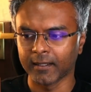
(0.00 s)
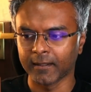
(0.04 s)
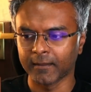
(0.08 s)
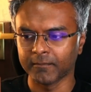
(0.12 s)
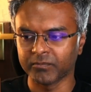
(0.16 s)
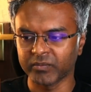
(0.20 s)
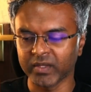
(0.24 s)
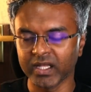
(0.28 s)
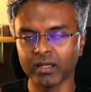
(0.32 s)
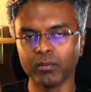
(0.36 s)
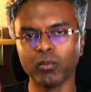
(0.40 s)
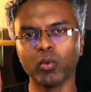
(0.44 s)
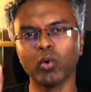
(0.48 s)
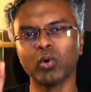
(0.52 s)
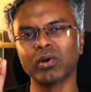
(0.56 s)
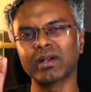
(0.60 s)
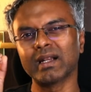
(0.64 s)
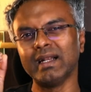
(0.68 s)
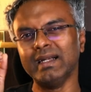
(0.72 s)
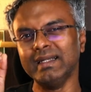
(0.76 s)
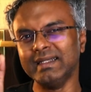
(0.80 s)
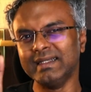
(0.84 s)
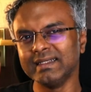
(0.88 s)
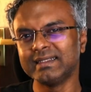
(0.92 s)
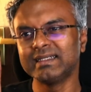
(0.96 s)
in a more
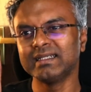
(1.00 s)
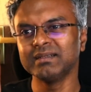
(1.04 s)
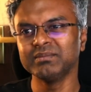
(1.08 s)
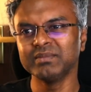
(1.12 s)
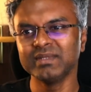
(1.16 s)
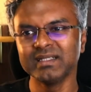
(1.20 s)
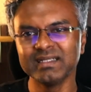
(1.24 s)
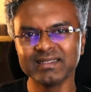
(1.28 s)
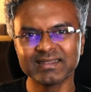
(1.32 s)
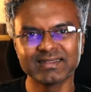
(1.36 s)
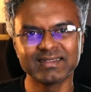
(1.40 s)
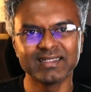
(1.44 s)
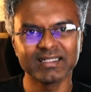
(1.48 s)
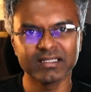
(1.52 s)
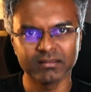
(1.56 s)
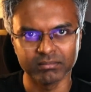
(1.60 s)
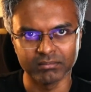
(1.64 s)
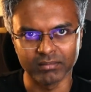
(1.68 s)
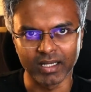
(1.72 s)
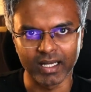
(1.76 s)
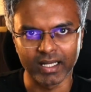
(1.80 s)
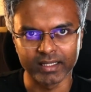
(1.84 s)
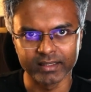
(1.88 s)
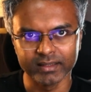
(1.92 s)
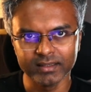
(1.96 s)
deterministic
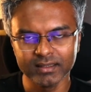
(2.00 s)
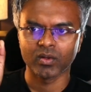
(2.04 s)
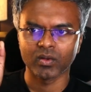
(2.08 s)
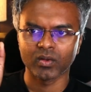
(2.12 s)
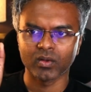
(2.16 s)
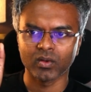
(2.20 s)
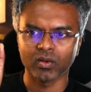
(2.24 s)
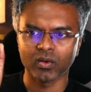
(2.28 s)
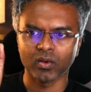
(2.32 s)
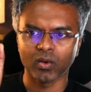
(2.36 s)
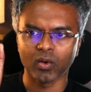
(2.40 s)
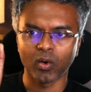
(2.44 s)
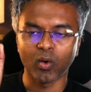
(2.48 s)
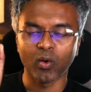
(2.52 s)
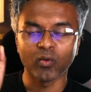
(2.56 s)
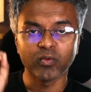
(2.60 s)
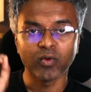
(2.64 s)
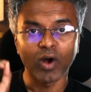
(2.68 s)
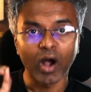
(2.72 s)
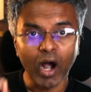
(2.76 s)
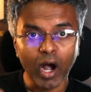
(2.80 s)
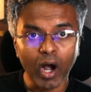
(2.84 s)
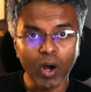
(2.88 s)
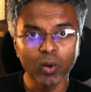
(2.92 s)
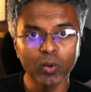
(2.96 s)
manner of
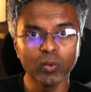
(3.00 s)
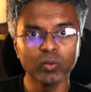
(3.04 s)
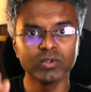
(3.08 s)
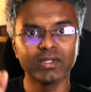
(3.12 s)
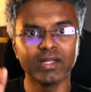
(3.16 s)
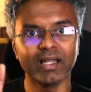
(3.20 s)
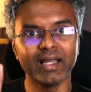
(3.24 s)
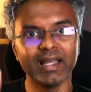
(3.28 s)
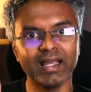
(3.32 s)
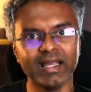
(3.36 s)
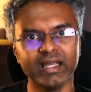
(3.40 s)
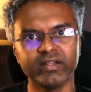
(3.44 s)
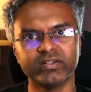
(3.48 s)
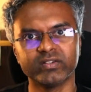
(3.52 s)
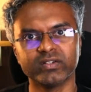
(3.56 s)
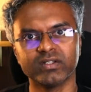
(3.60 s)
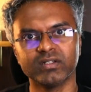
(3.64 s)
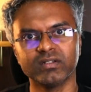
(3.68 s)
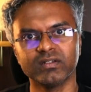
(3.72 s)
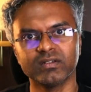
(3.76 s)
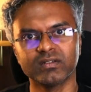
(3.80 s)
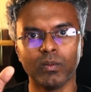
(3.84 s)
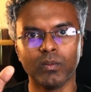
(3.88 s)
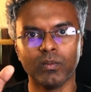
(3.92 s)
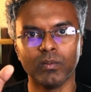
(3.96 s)
how the
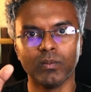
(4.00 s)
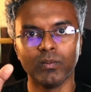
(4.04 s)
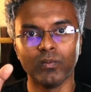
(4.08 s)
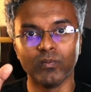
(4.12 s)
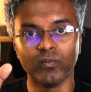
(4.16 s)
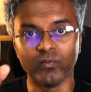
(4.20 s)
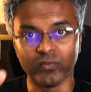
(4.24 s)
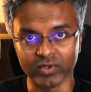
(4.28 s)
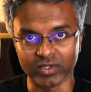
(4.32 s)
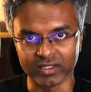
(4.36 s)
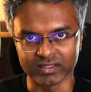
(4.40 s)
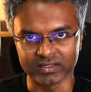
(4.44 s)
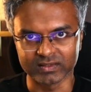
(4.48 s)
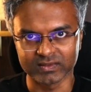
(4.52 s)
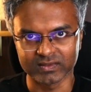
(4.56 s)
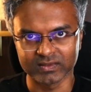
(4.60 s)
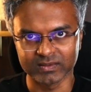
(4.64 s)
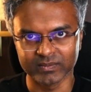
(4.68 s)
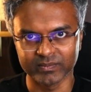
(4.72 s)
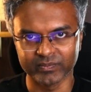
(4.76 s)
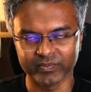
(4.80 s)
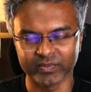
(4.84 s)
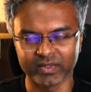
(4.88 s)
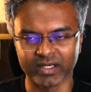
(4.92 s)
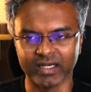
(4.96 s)
agent works,
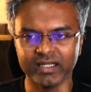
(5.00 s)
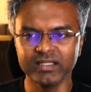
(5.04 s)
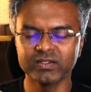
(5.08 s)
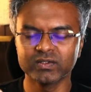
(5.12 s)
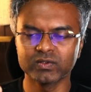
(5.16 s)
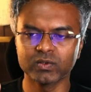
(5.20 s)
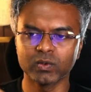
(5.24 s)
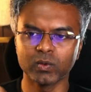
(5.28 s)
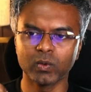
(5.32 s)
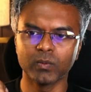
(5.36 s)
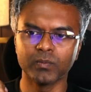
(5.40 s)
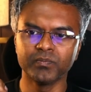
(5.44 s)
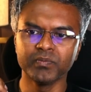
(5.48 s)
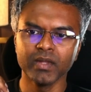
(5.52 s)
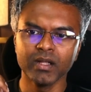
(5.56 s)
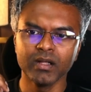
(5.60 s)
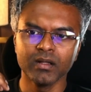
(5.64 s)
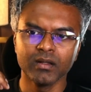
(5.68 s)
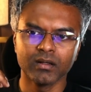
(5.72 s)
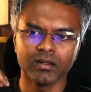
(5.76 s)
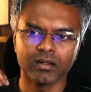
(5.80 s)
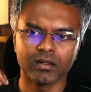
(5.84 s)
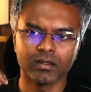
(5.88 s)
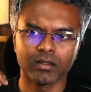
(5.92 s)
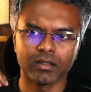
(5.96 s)
right? So
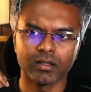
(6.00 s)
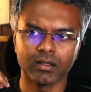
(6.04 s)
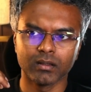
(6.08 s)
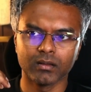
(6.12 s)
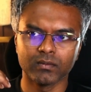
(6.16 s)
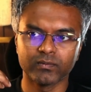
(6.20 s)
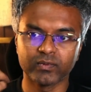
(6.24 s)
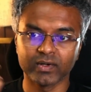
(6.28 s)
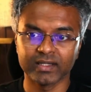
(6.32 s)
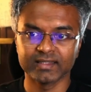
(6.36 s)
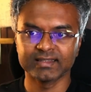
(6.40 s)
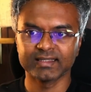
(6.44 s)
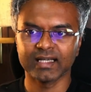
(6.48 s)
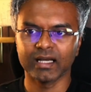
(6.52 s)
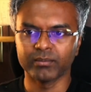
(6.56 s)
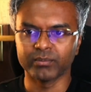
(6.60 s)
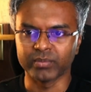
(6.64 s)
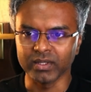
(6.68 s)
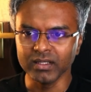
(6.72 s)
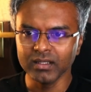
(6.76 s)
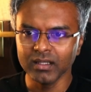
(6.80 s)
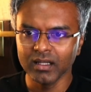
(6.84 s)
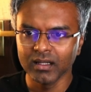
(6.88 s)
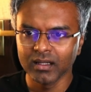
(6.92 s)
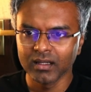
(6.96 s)
for
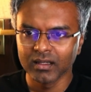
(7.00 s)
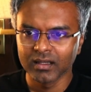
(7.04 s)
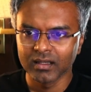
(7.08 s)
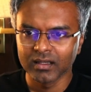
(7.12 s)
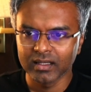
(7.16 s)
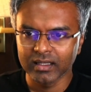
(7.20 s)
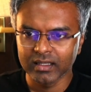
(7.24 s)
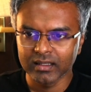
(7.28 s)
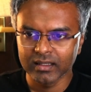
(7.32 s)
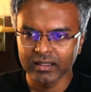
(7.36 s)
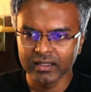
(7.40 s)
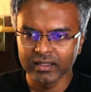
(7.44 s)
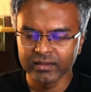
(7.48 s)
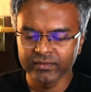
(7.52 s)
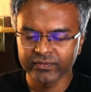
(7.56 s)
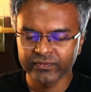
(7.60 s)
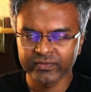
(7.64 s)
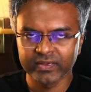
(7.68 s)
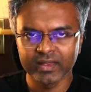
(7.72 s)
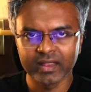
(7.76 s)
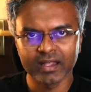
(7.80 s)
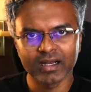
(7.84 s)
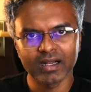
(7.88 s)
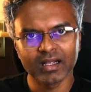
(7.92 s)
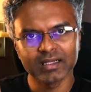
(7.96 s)
example, if
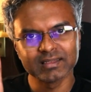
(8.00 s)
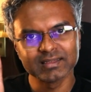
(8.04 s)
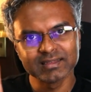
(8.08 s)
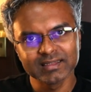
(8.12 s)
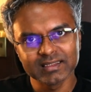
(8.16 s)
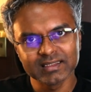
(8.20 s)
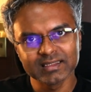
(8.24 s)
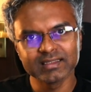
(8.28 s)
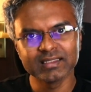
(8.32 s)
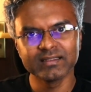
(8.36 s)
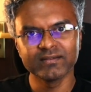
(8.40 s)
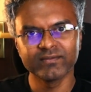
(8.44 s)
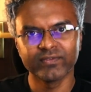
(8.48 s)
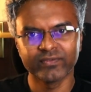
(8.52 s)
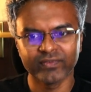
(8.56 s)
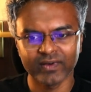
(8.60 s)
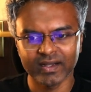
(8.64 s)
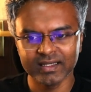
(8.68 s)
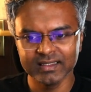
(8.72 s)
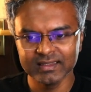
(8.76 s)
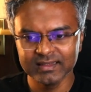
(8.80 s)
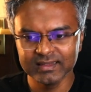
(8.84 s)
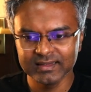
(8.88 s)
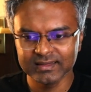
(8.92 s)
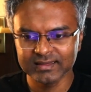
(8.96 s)
there are certain
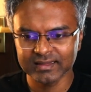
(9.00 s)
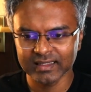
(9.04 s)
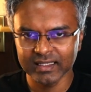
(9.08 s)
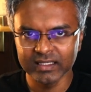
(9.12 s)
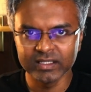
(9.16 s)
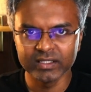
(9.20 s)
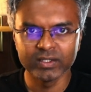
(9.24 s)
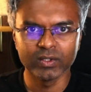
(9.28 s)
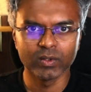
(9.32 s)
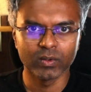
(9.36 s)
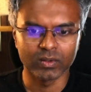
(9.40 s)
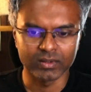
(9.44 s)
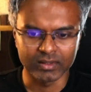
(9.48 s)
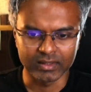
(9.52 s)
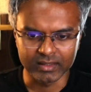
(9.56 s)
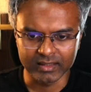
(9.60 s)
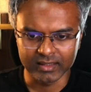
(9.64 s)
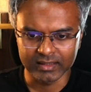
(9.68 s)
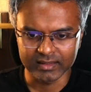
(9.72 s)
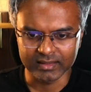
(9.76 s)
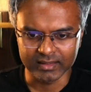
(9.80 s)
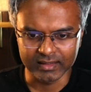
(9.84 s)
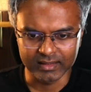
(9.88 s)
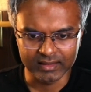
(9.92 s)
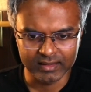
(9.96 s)
files in your
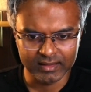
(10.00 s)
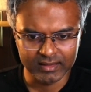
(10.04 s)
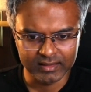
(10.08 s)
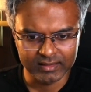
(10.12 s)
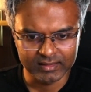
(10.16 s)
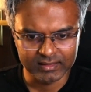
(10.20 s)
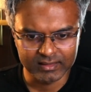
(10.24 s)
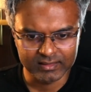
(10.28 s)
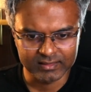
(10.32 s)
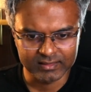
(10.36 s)
directory, in this